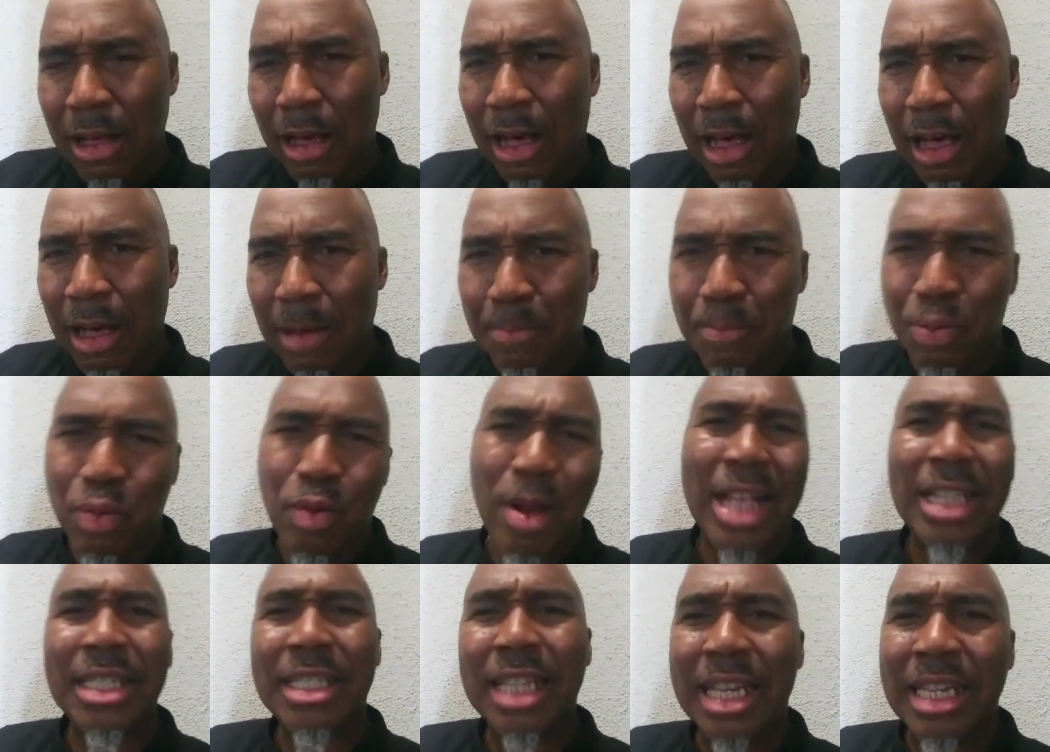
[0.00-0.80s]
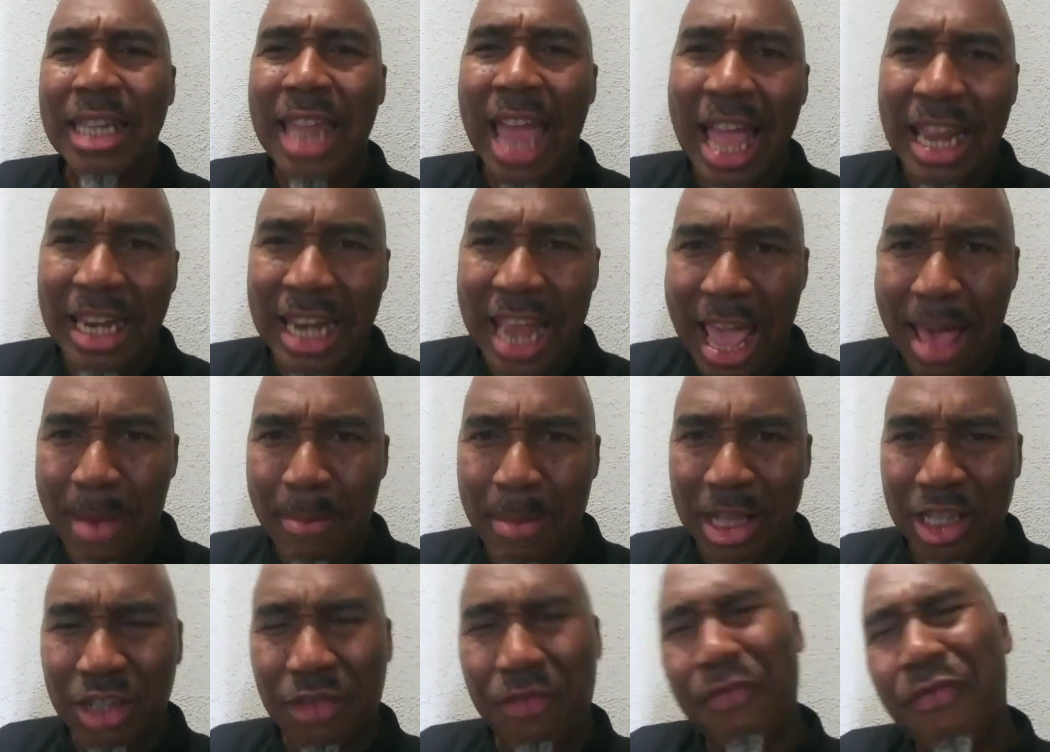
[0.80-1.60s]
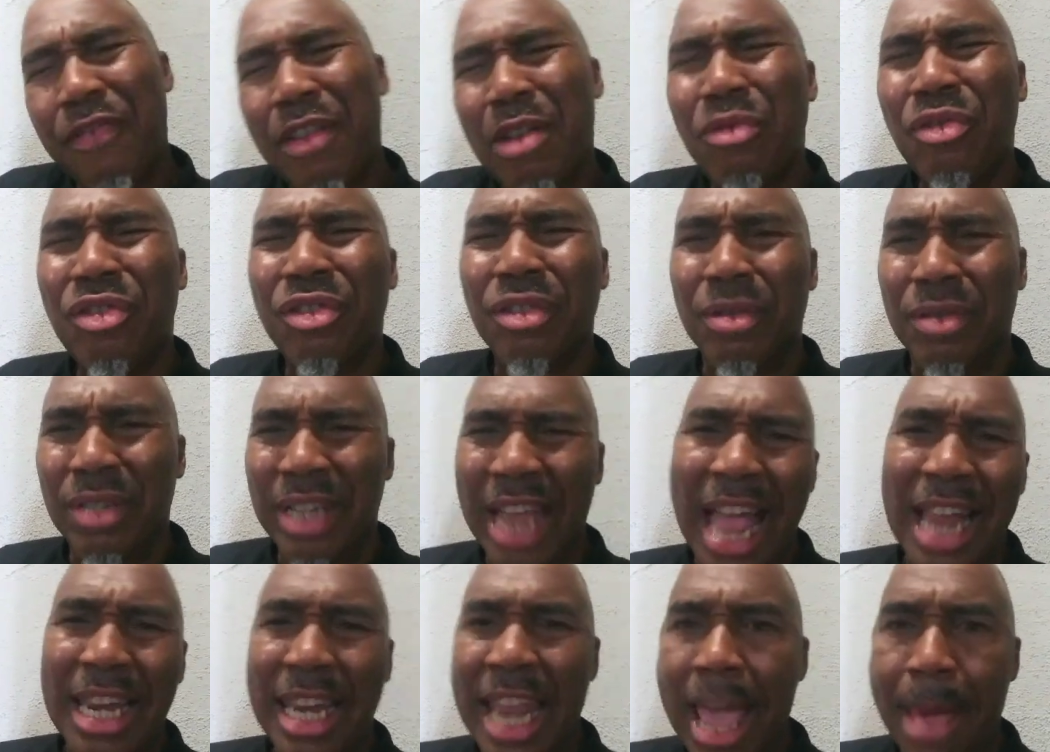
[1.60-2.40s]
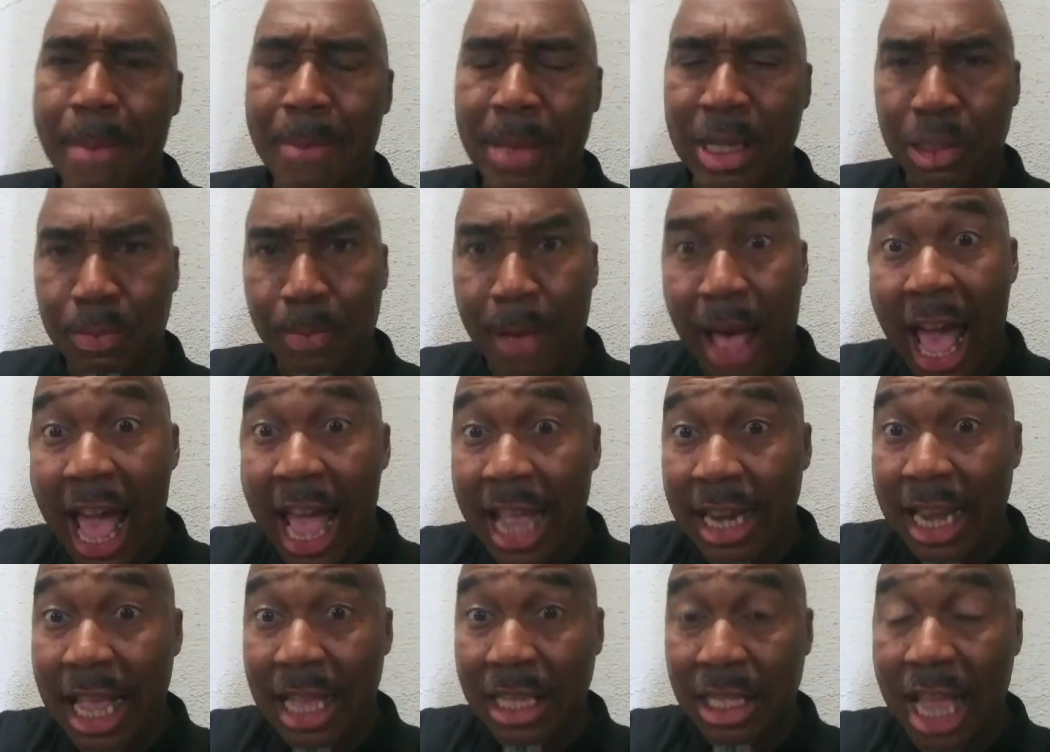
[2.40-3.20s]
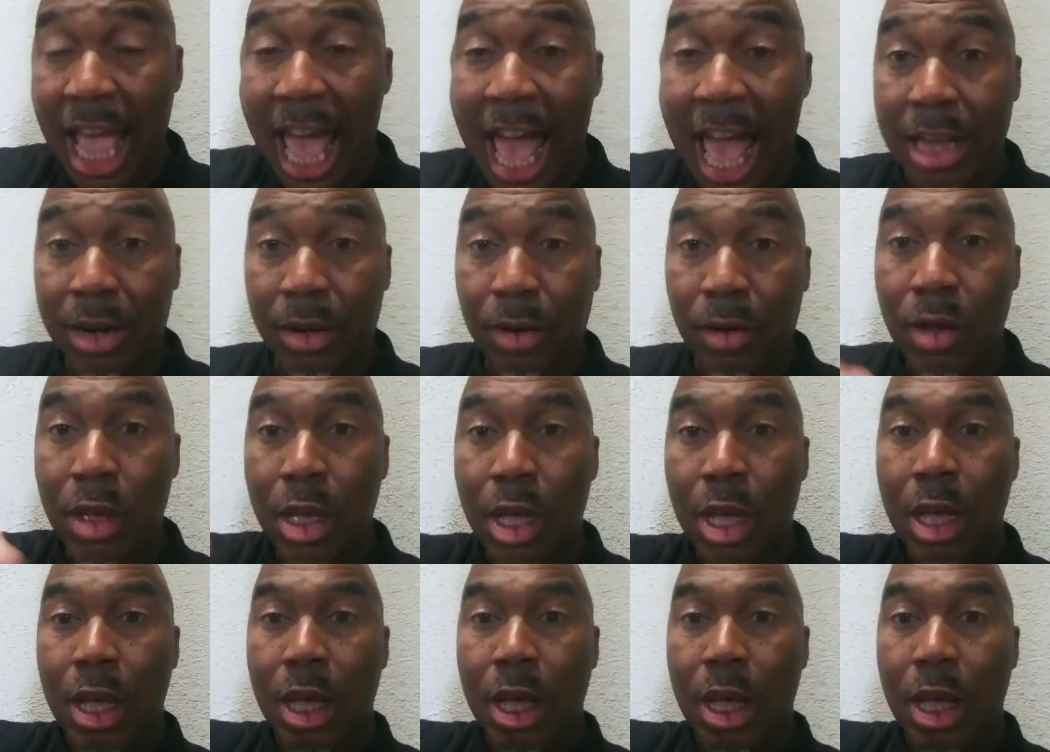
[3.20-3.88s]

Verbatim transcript: uh, present dynamics, future dynamics behind that title.